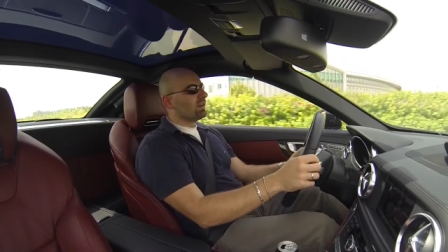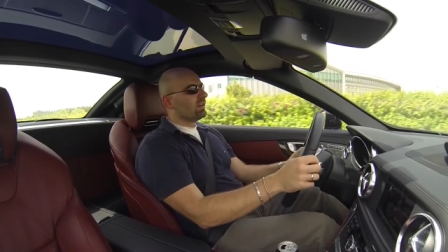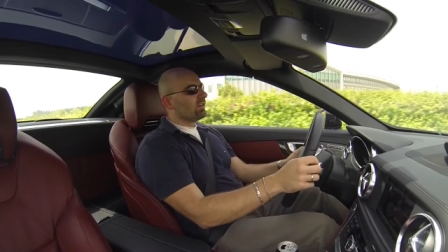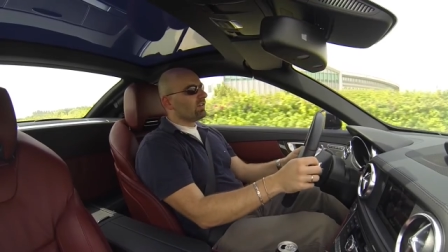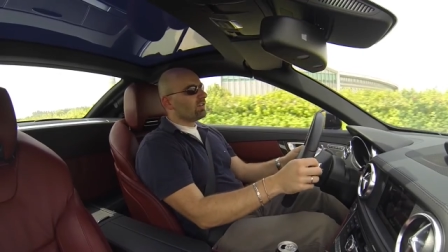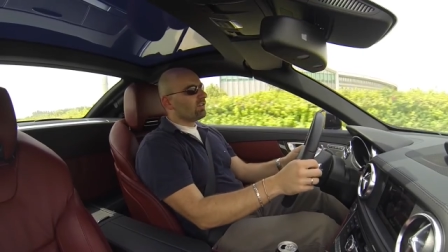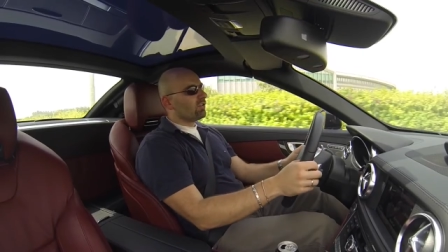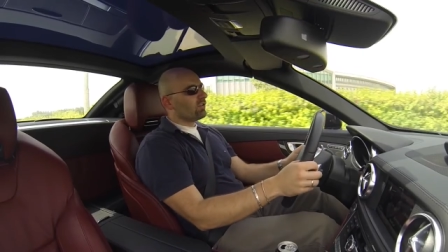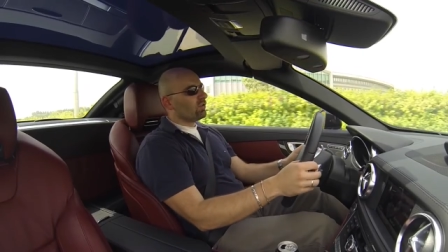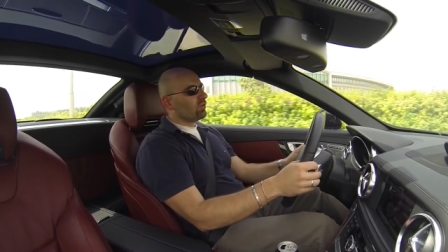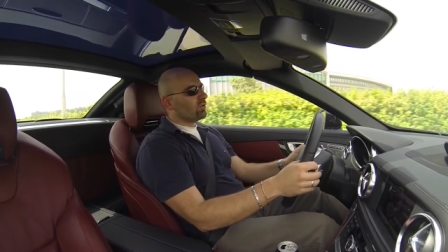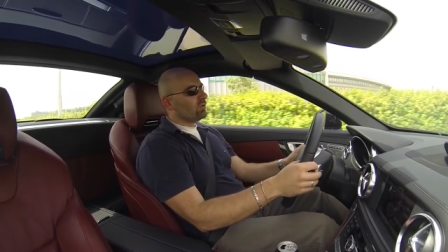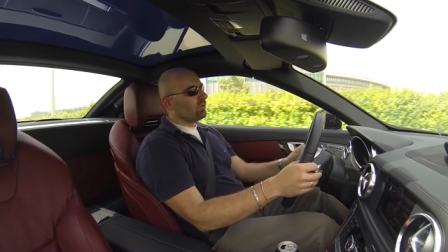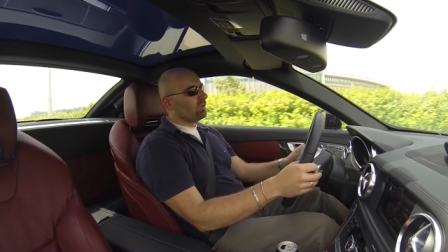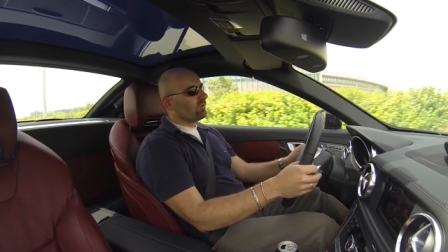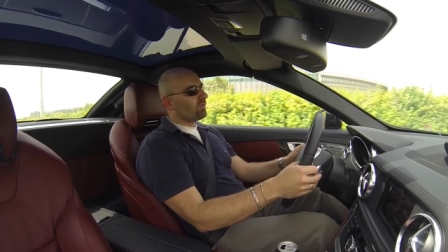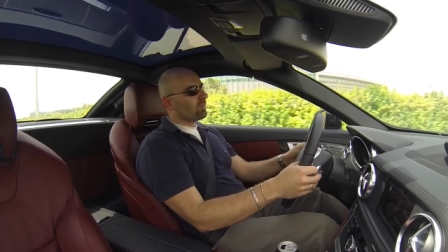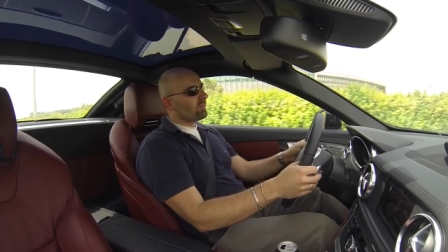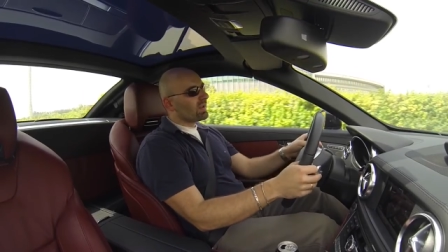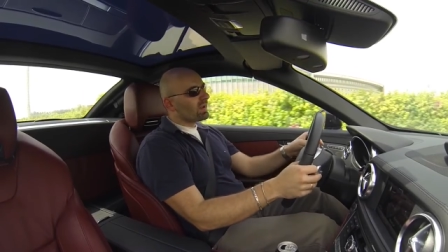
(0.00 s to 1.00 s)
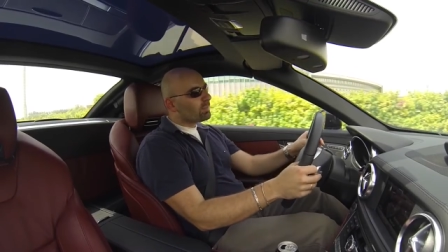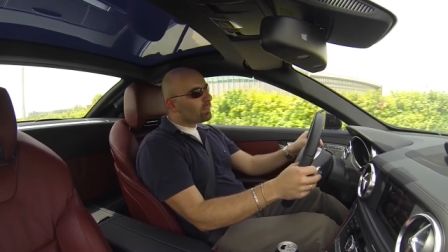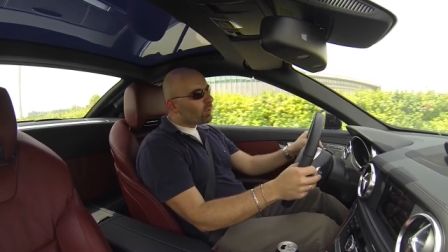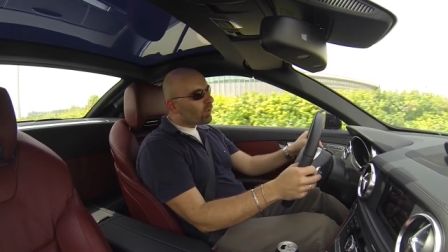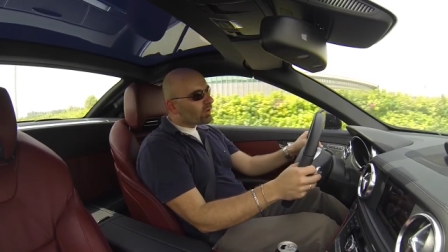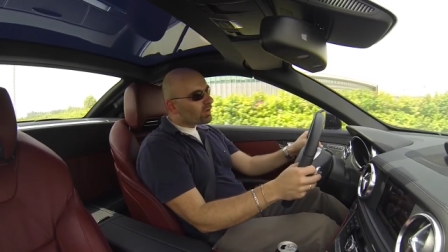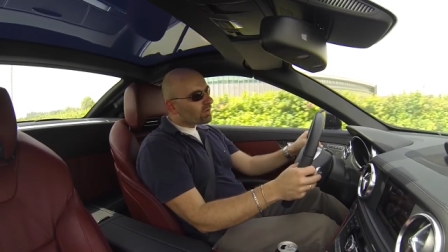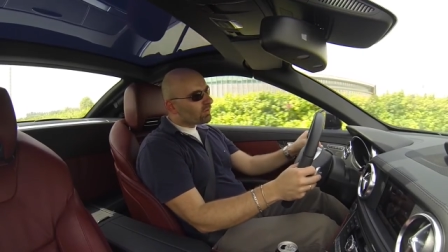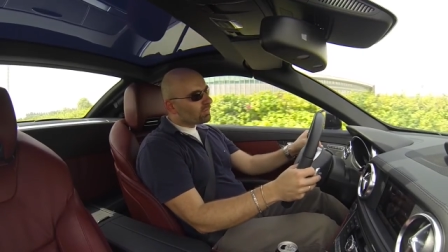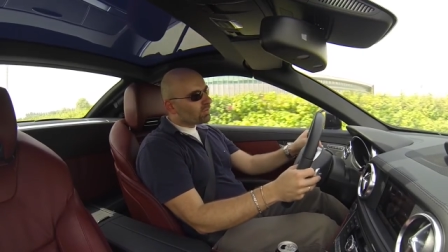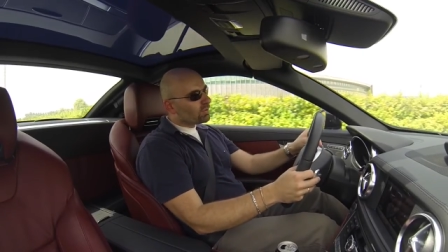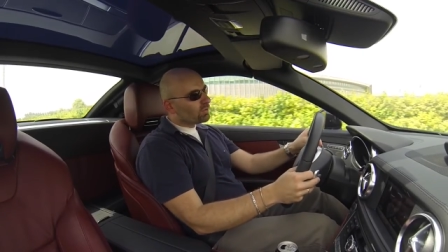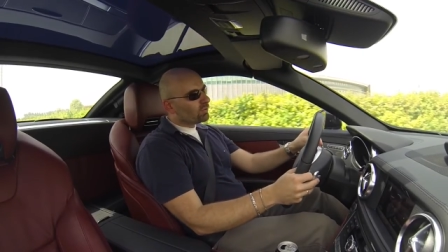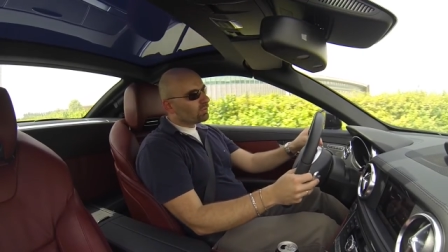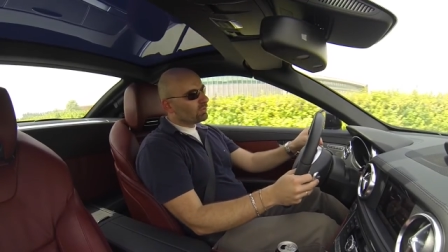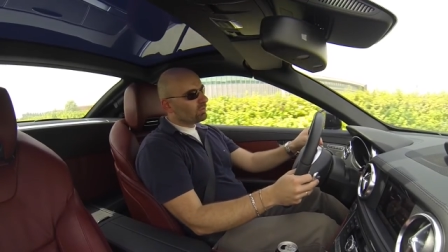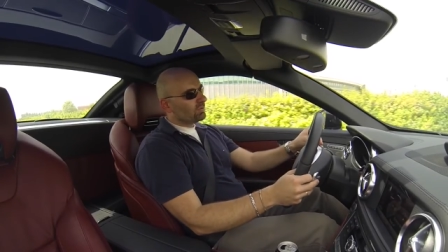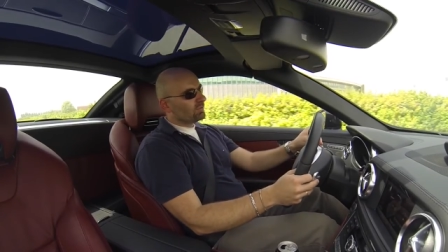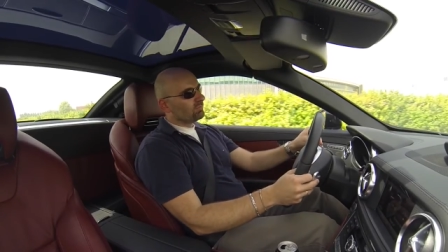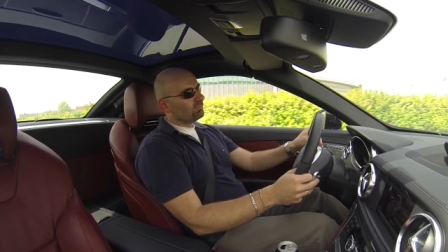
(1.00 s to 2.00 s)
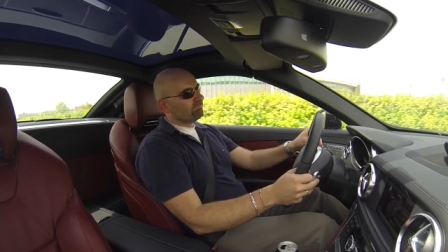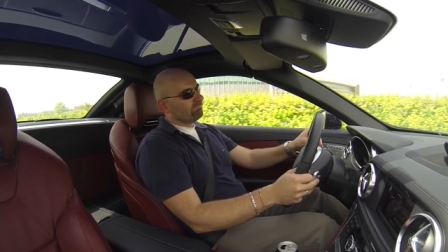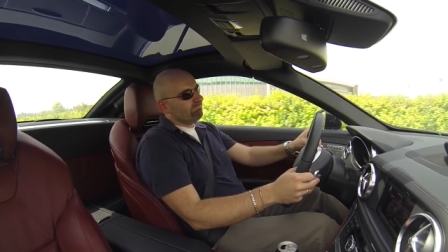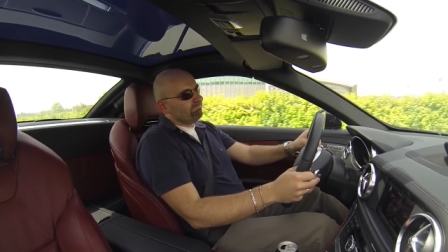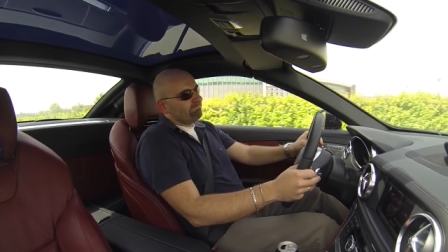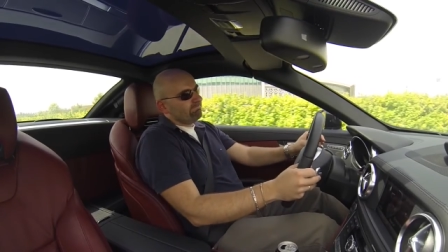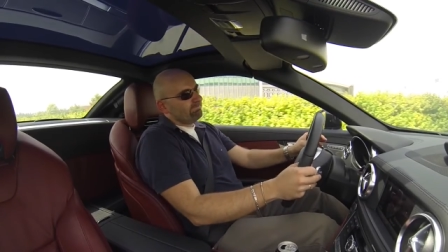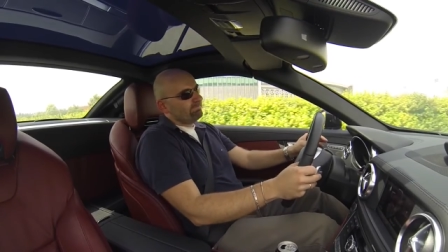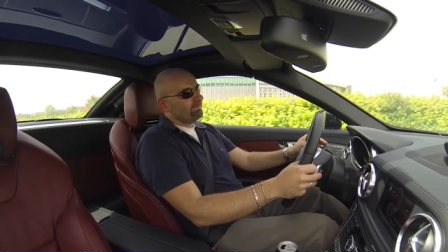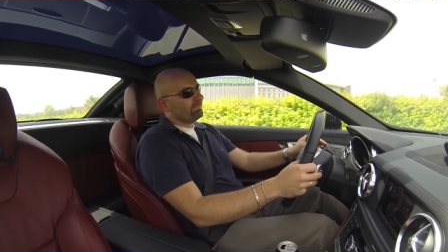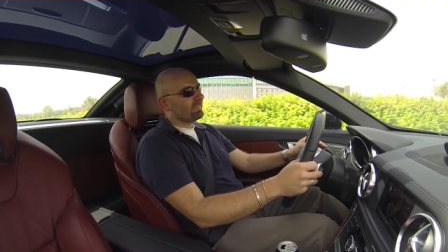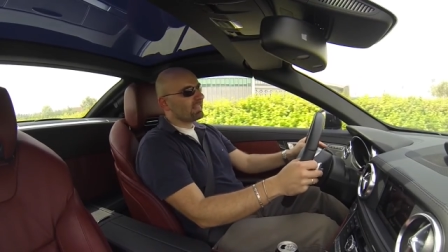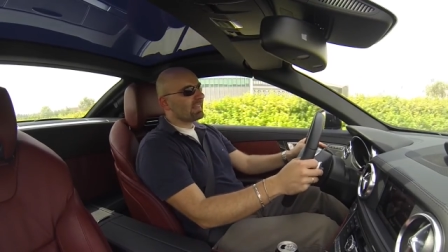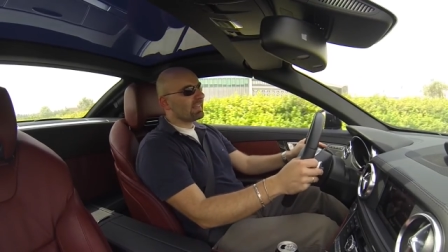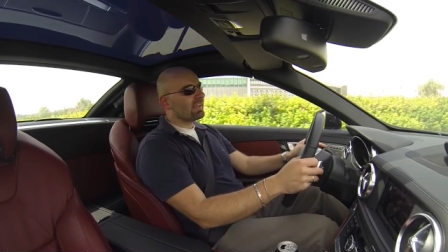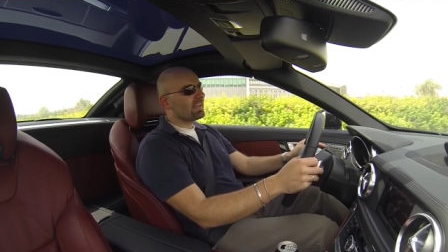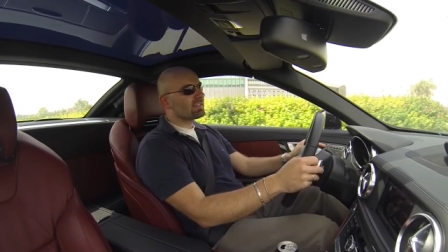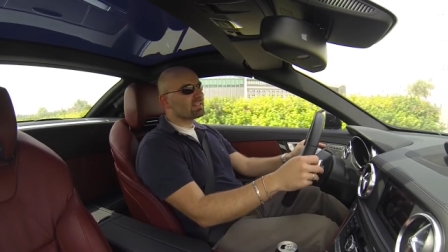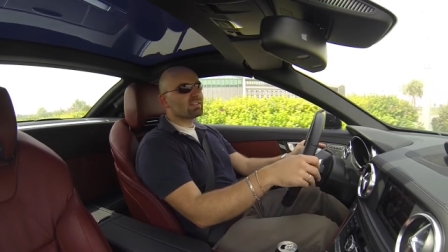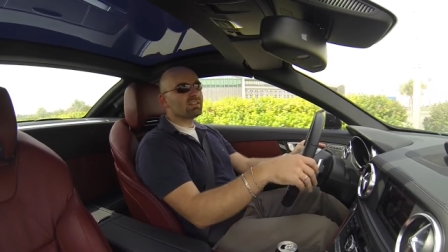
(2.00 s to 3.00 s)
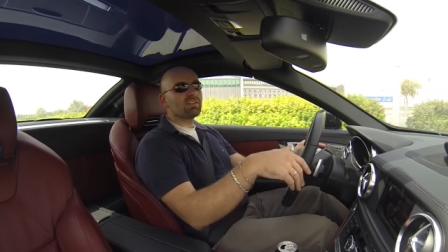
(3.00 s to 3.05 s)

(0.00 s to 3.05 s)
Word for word: So, from that point of view, it's